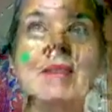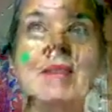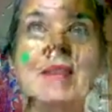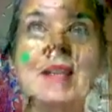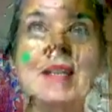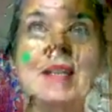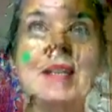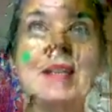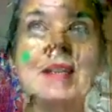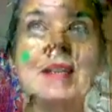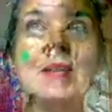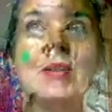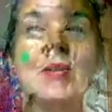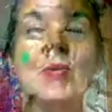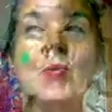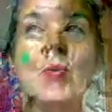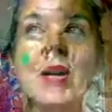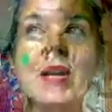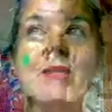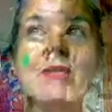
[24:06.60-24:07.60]
This
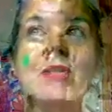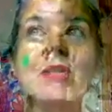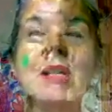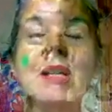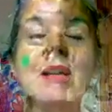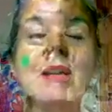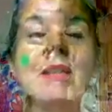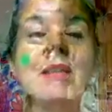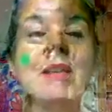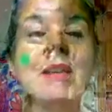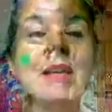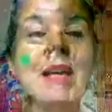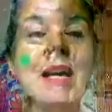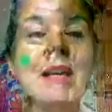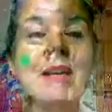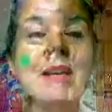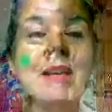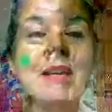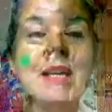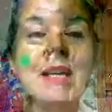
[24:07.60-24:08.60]
way of looking at
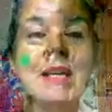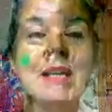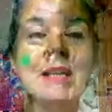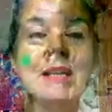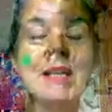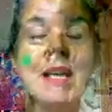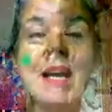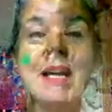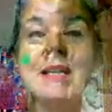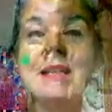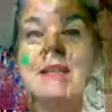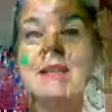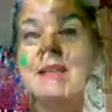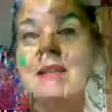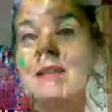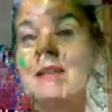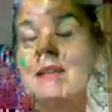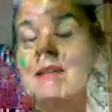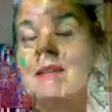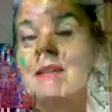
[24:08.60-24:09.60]
things has
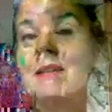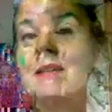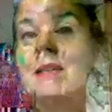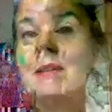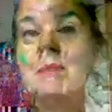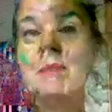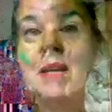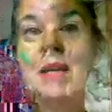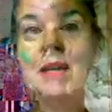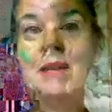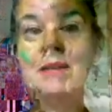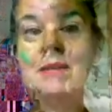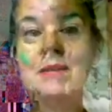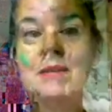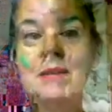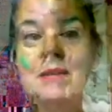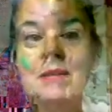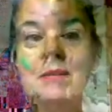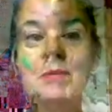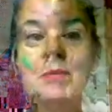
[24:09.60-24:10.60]
demeaned,
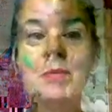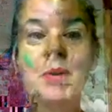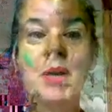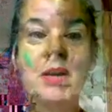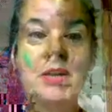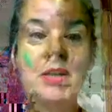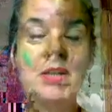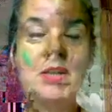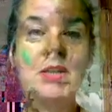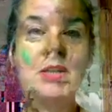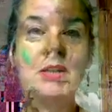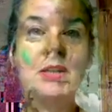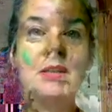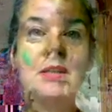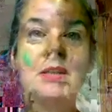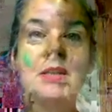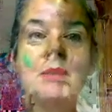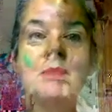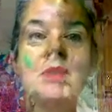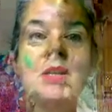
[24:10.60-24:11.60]
punished, and
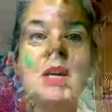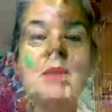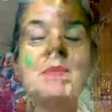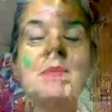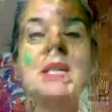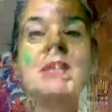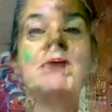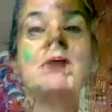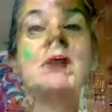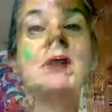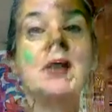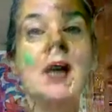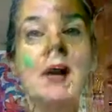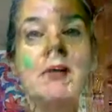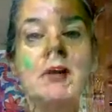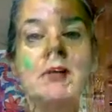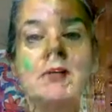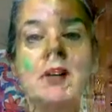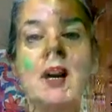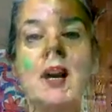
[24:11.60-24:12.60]
sometimes even
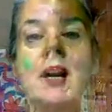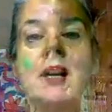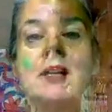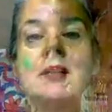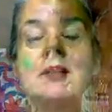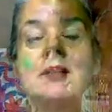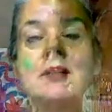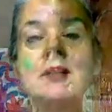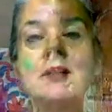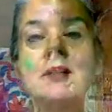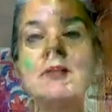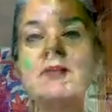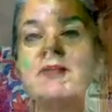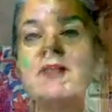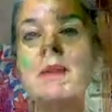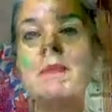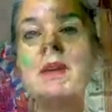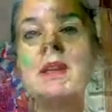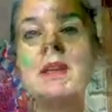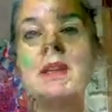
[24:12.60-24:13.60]
terrorized
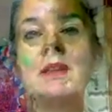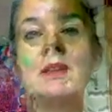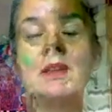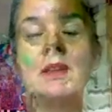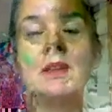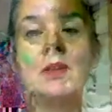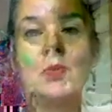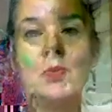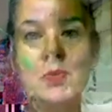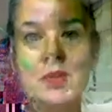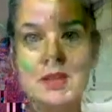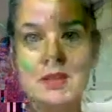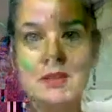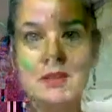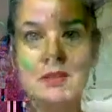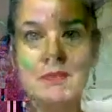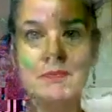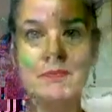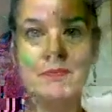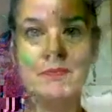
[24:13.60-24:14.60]
feminine
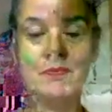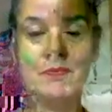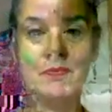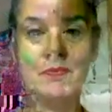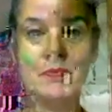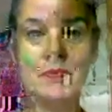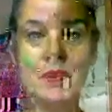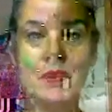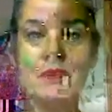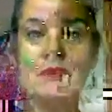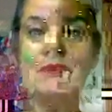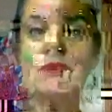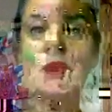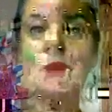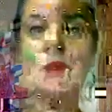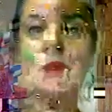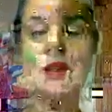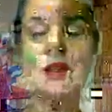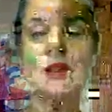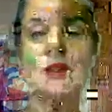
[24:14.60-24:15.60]
wisdom,
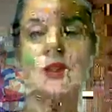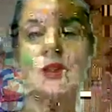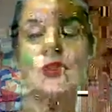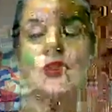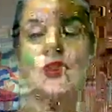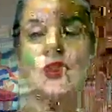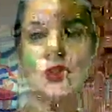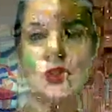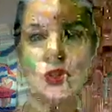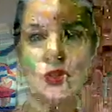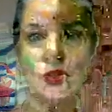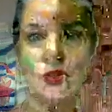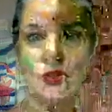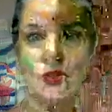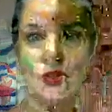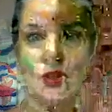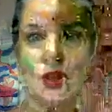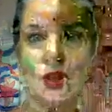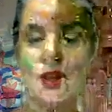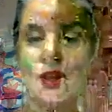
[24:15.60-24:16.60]
feminine truth,
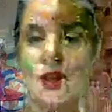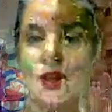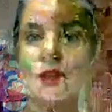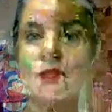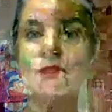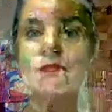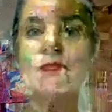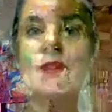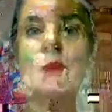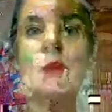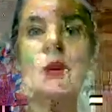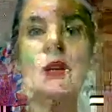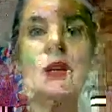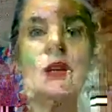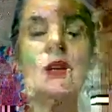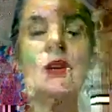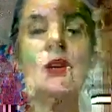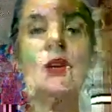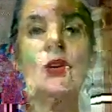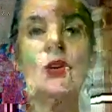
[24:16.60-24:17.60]

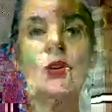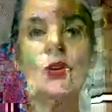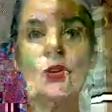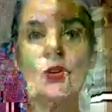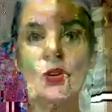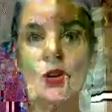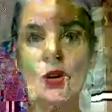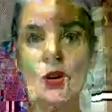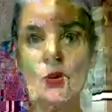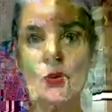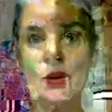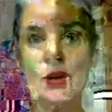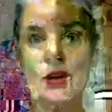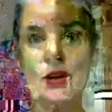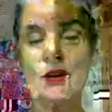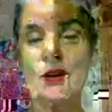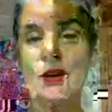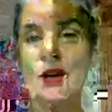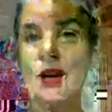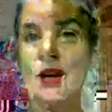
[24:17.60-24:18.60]
feminine knowing,
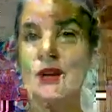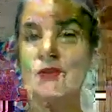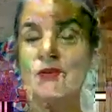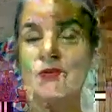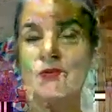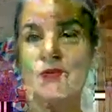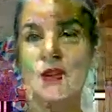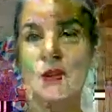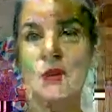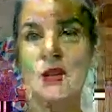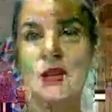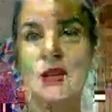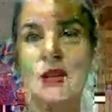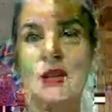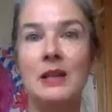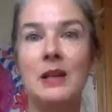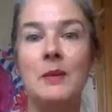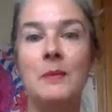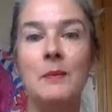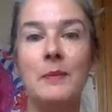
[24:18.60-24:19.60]
and feminine
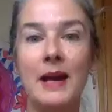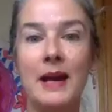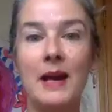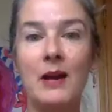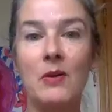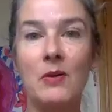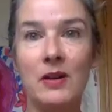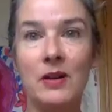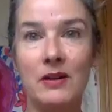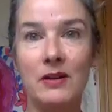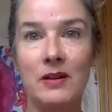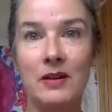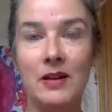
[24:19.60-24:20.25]
power.